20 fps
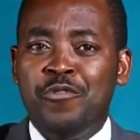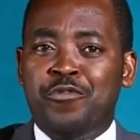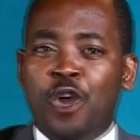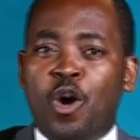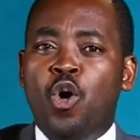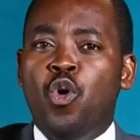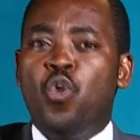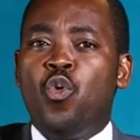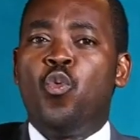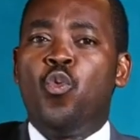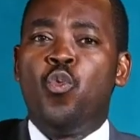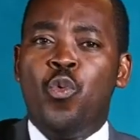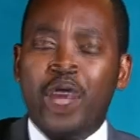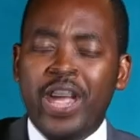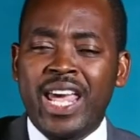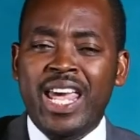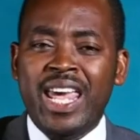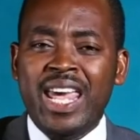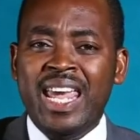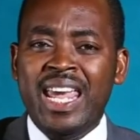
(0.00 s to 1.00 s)
For
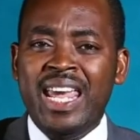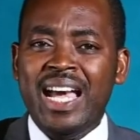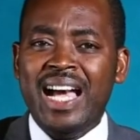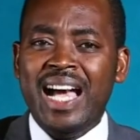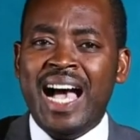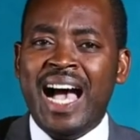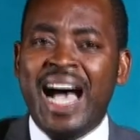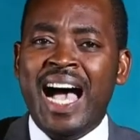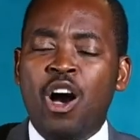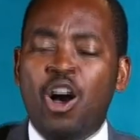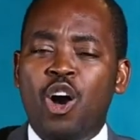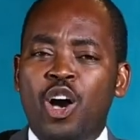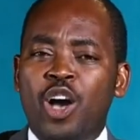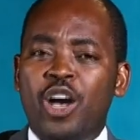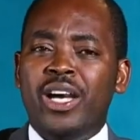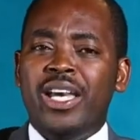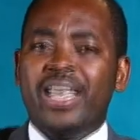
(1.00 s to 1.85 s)
we are